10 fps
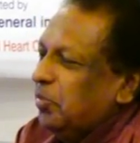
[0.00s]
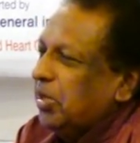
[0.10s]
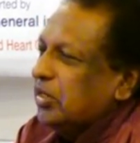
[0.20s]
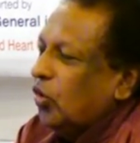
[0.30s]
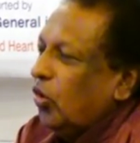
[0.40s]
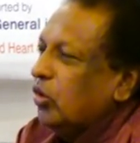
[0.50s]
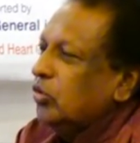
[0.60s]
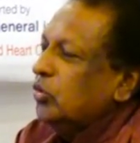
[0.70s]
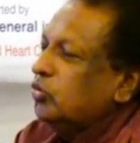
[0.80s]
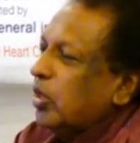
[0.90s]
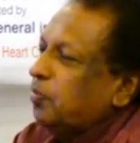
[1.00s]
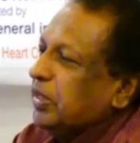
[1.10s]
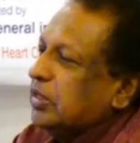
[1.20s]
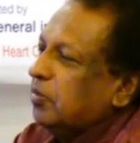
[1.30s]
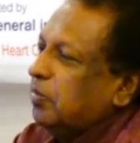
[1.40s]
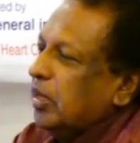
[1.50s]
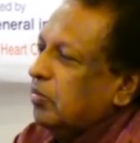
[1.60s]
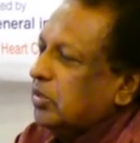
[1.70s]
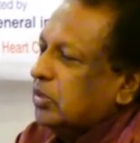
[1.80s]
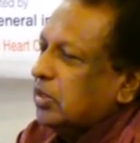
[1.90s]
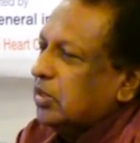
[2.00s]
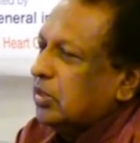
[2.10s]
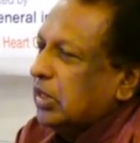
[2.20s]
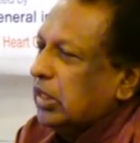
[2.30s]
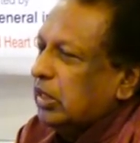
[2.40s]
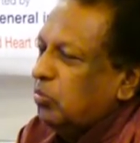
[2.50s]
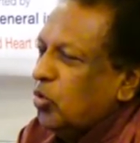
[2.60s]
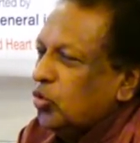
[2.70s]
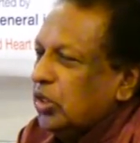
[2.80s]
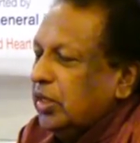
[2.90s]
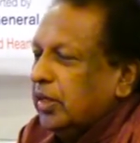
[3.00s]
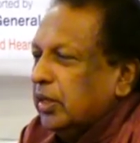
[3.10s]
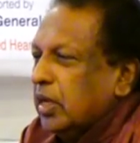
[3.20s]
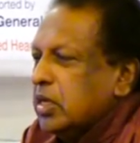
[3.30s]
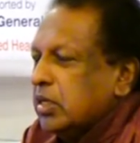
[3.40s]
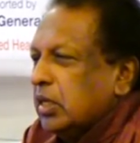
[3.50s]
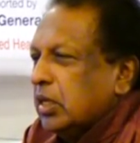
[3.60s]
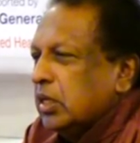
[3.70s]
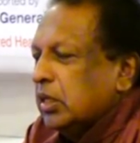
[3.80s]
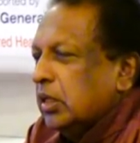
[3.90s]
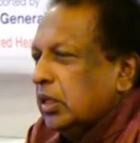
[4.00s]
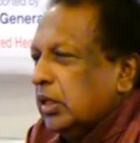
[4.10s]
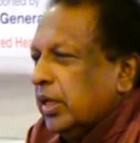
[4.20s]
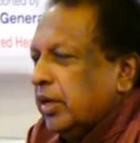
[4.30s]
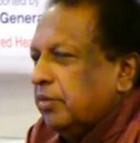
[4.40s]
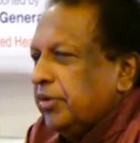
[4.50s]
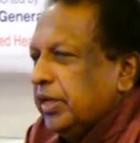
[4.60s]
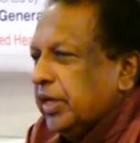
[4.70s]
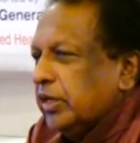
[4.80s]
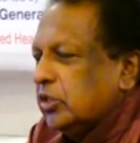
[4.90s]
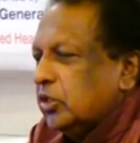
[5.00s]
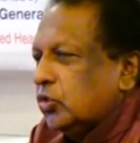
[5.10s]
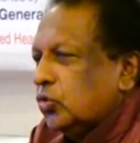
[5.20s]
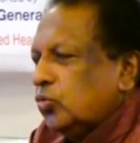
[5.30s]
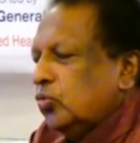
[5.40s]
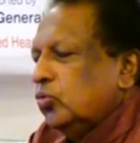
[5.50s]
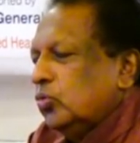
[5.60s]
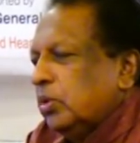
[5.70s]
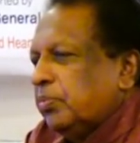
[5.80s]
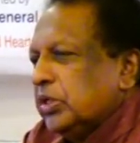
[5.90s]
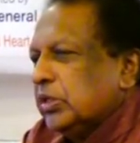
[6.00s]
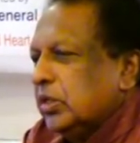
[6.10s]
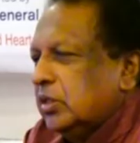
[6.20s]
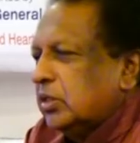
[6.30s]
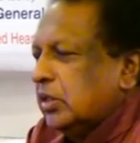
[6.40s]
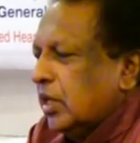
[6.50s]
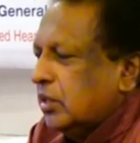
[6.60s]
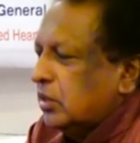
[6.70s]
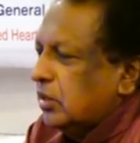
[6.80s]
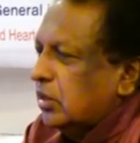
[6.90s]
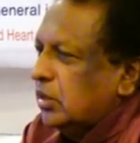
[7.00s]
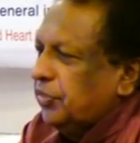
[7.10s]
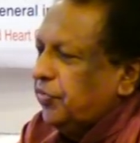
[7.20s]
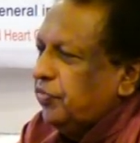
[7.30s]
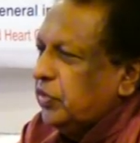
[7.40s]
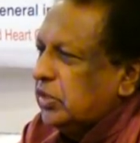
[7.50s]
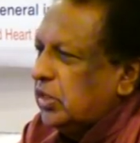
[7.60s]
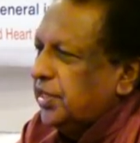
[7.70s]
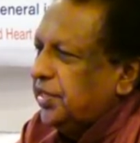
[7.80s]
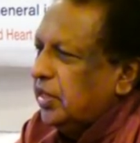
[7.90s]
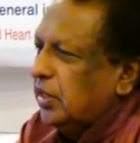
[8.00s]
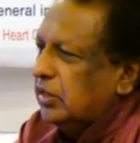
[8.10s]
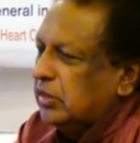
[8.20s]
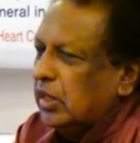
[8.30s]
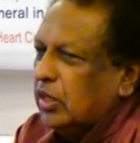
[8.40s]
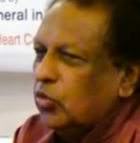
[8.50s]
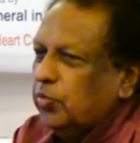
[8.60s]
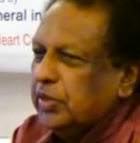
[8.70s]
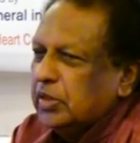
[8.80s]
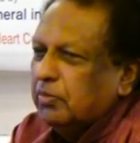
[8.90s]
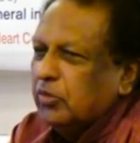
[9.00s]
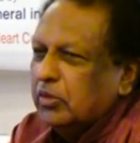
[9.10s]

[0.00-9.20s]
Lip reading: But all those were picked up by Mr. Modi, and he gave indications to the president that if he visited India, there could be some